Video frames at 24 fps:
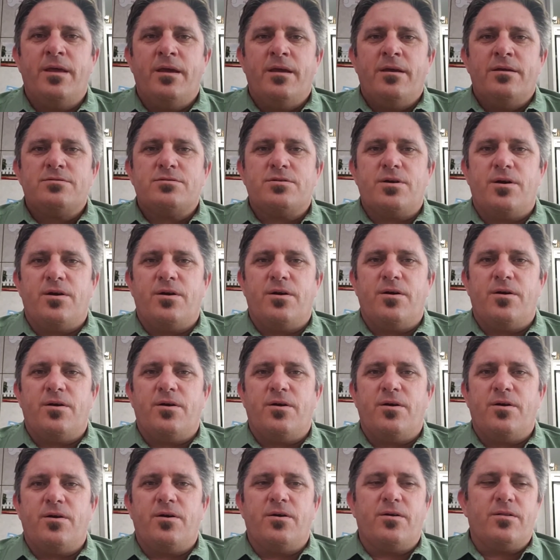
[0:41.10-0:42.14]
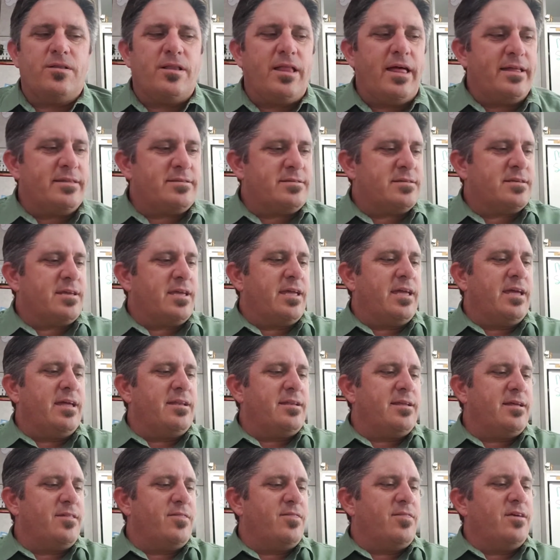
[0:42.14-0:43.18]
So let's
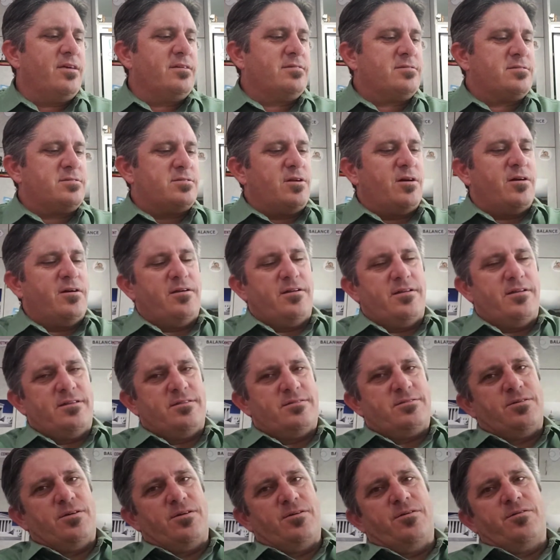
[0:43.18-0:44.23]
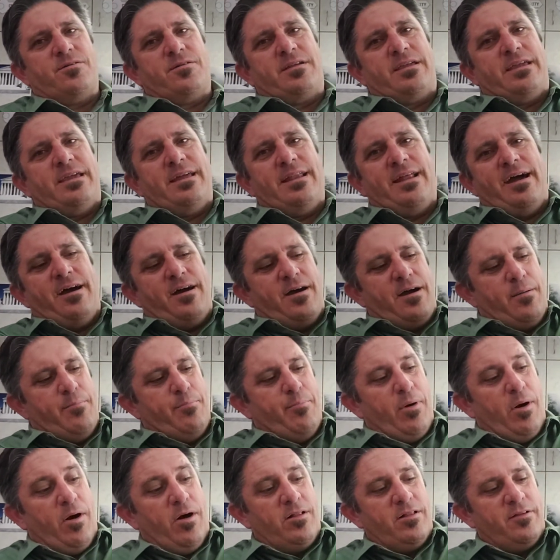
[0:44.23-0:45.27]
get this started. So get out a
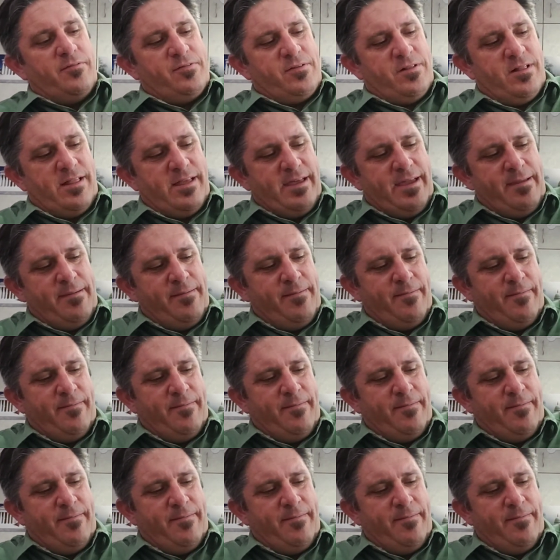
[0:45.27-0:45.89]
ball of clay.